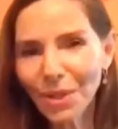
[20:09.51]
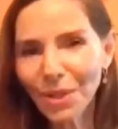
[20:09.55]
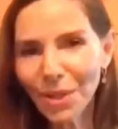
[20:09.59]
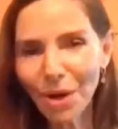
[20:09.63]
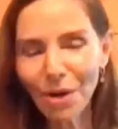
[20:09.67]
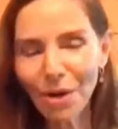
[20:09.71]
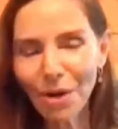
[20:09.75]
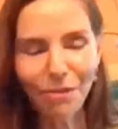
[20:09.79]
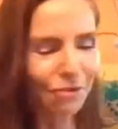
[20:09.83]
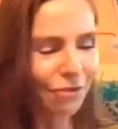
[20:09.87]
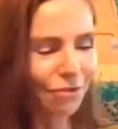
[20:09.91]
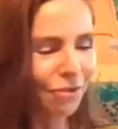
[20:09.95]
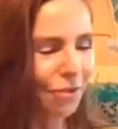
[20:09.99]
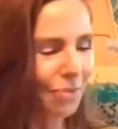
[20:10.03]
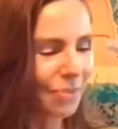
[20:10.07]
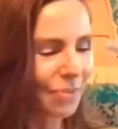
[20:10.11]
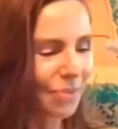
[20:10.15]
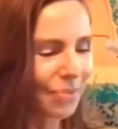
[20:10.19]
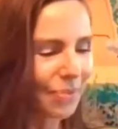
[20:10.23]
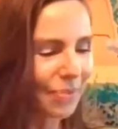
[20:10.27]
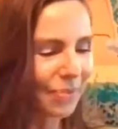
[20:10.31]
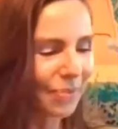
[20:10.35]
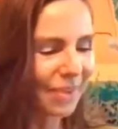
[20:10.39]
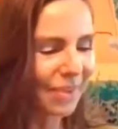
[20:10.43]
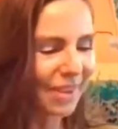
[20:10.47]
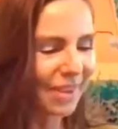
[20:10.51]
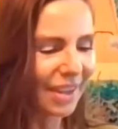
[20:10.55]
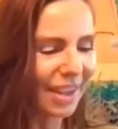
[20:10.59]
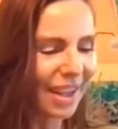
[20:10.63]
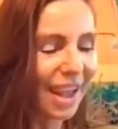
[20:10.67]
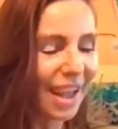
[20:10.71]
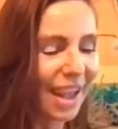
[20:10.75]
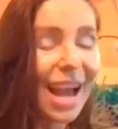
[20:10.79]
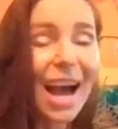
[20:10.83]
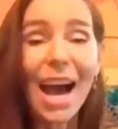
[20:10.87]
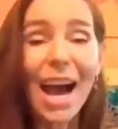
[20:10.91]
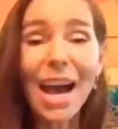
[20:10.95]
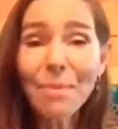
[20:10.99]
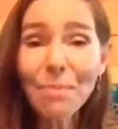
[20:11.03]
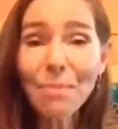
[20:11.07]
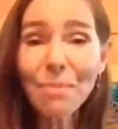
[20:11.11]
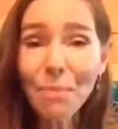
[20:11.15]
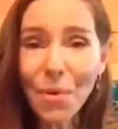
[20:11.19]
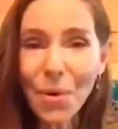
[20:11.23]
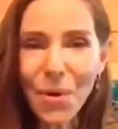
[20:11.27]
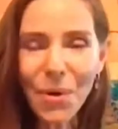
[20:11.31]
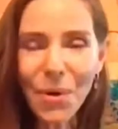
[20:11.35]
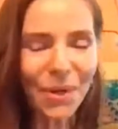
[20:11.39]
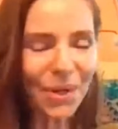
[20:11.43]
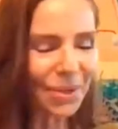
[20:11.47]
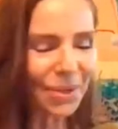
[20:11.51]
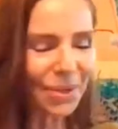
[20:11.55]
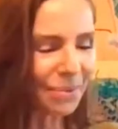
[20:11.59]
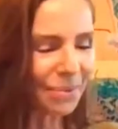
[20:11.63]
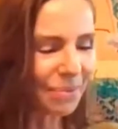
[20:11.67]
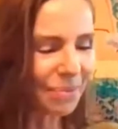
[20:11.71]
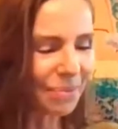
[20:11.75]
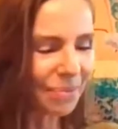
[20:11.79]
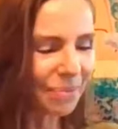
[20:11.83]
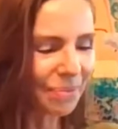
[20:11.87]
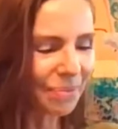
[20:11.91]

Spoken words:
enough and more.